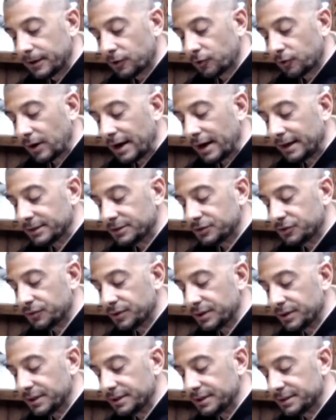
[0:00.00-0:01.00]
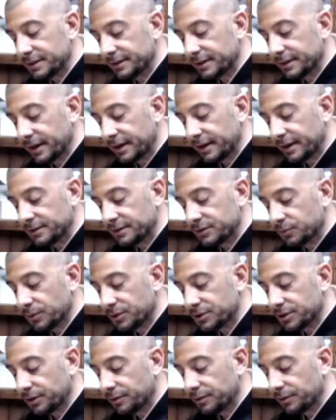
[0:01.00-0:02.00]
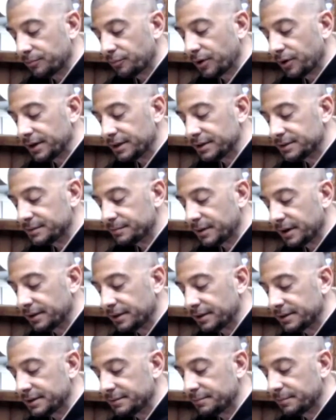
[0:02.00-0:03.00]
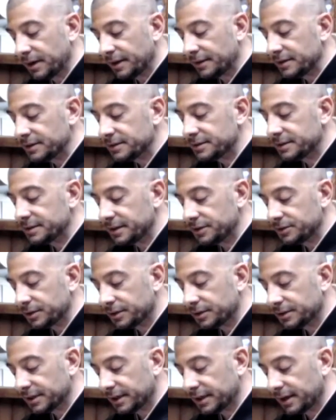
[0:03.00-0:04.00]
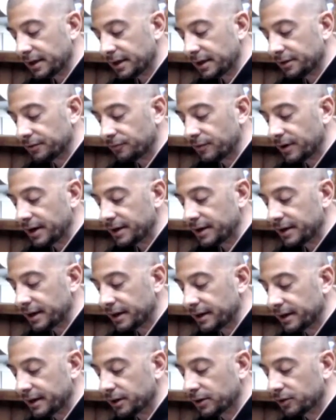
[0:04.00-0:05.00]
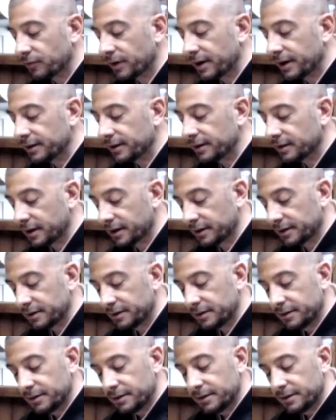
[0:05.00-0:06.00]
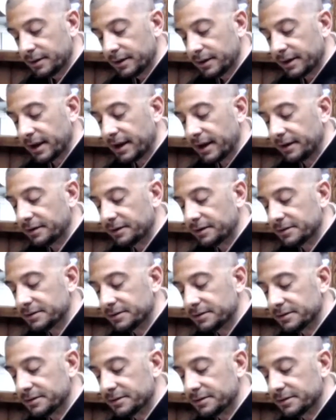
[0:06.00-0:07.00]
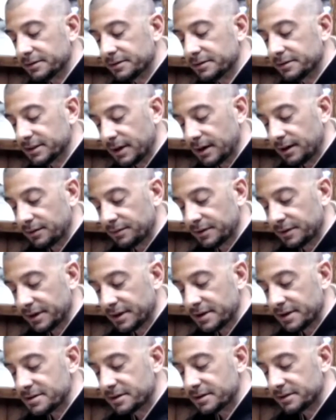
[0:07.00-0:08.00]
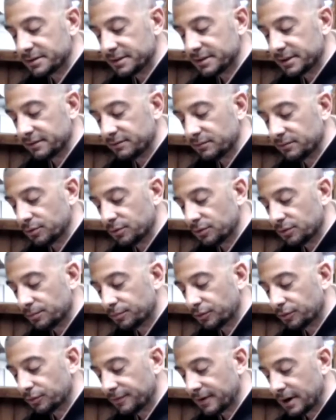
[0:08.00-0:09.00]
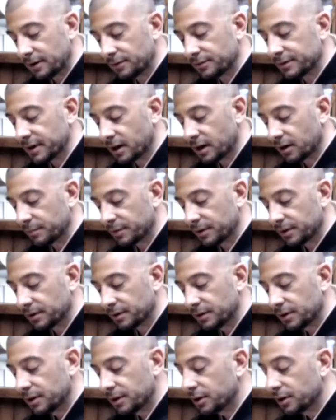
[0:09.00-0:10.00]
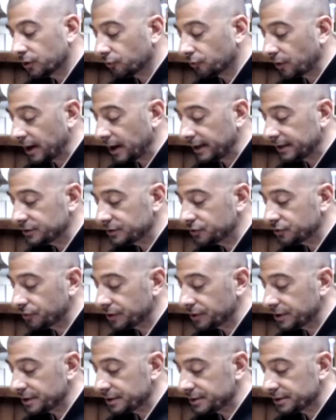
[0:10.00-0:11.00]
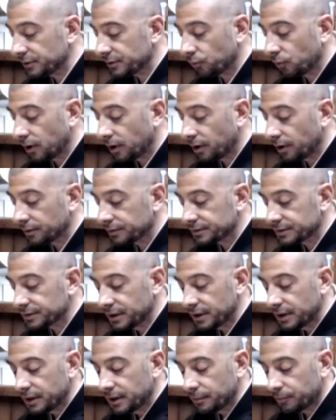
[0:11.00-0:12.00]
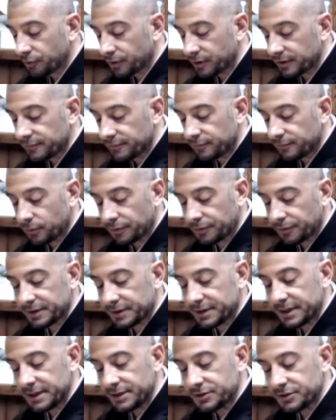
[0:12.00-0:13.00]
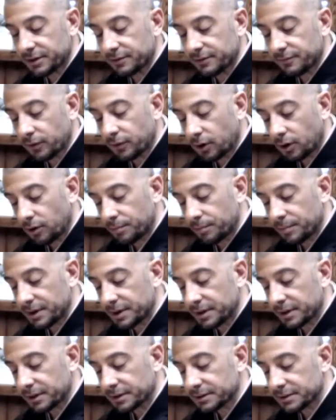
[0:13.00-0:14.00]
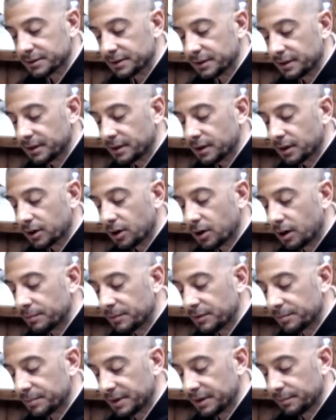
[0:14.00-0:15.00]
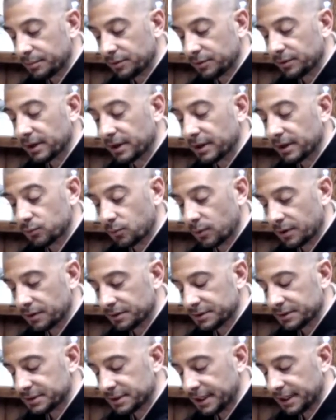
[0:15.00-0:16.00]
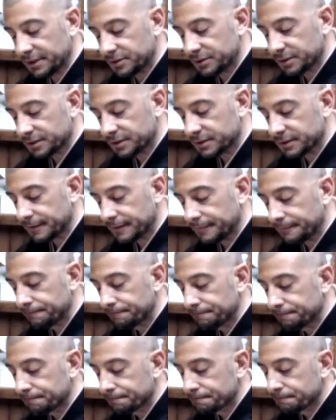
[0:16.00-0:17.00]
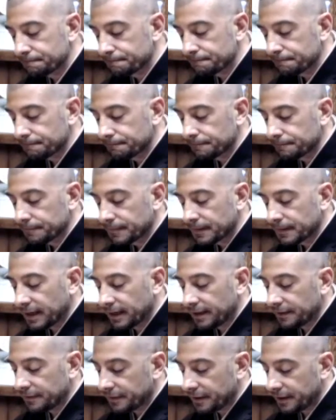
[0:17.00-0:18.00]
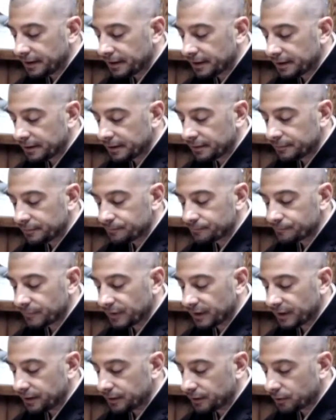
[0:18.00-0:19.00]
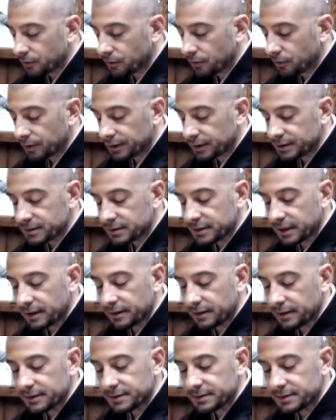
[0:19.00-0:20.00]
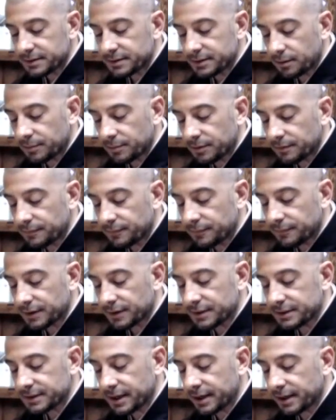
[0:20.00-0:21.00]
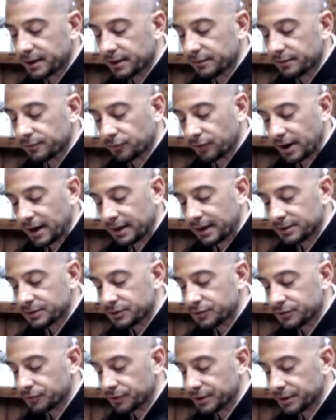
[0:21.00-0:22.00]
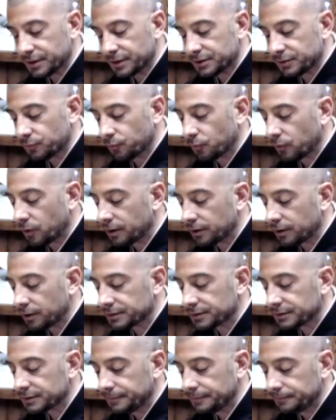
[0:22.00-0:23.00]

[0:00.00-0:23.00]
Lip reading: Grass, trees, and lands which are embraced by this teaching together radiate a great light and endlessly expound the inconceivable profound Dharma. Grass, trees, and walls bring forth the teaching for all beings, common people as well as sages. And they, in accord, extend this Dharma for the sake of grass, trees, and walls.